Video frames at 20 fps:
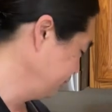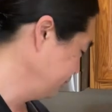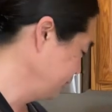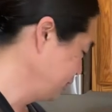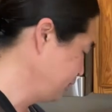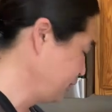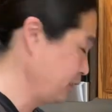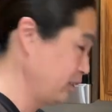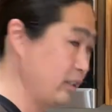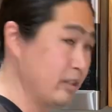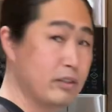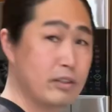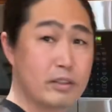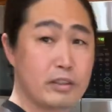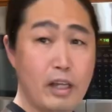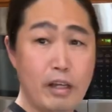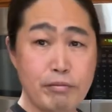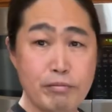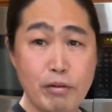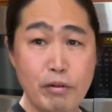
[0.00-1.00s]
So this is
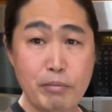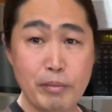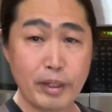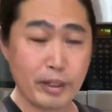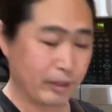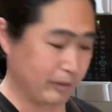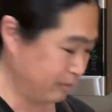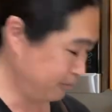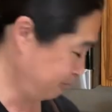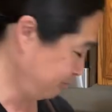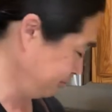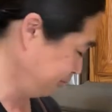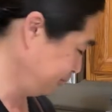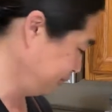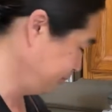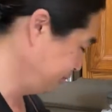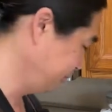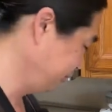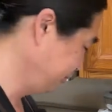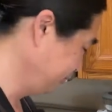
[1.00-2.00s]
not for me.
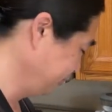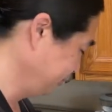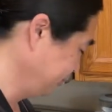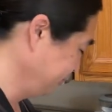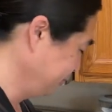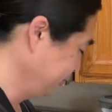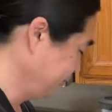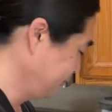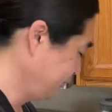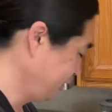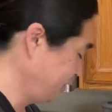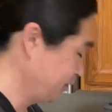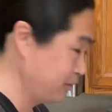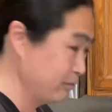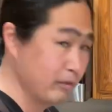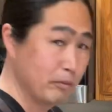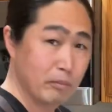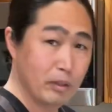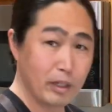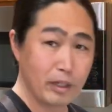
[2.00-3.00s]
It's
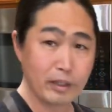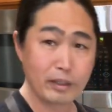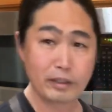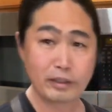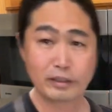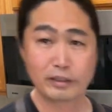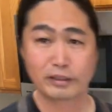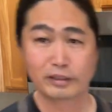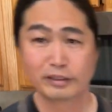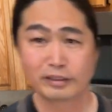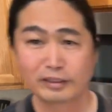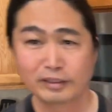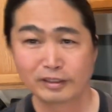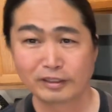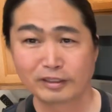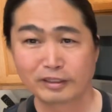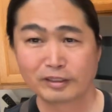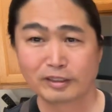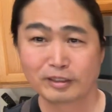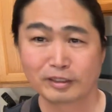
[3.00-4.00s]
for my
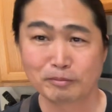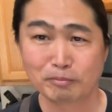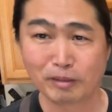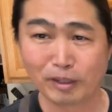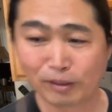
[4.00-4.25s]
my